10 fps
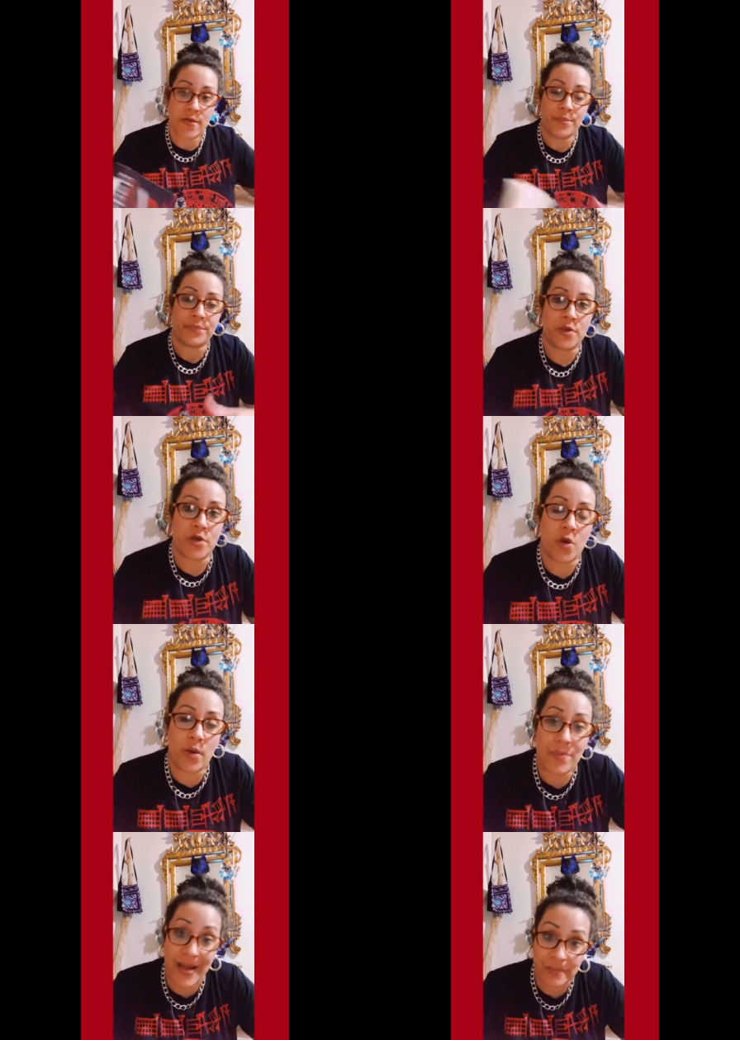you know, a
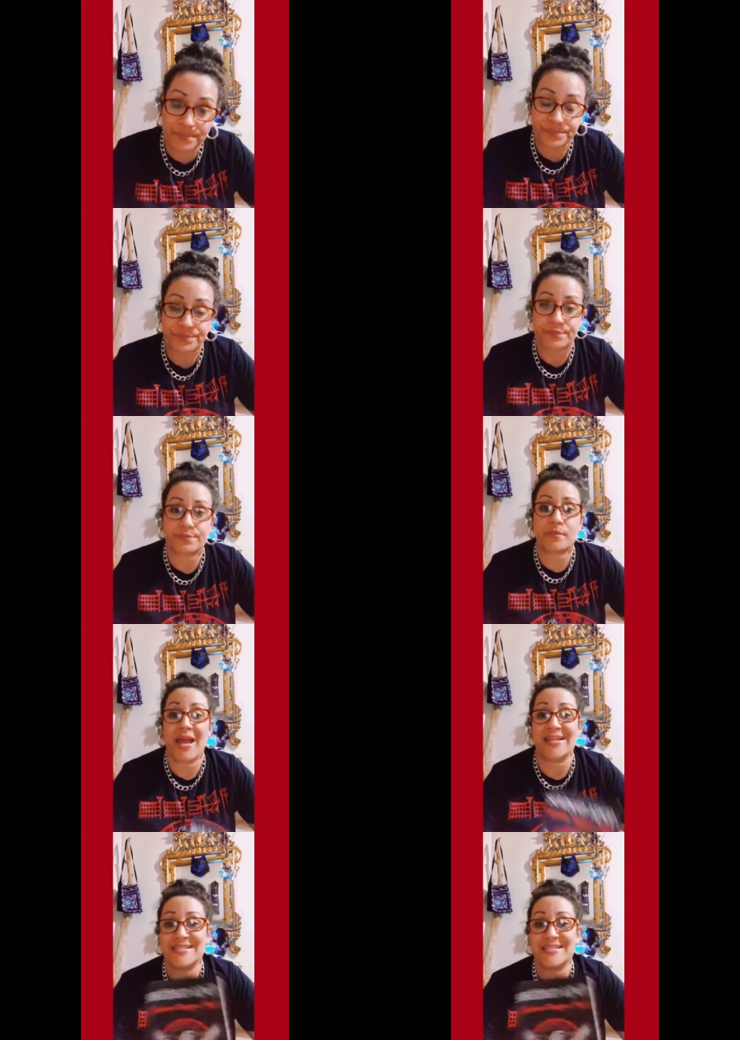pep and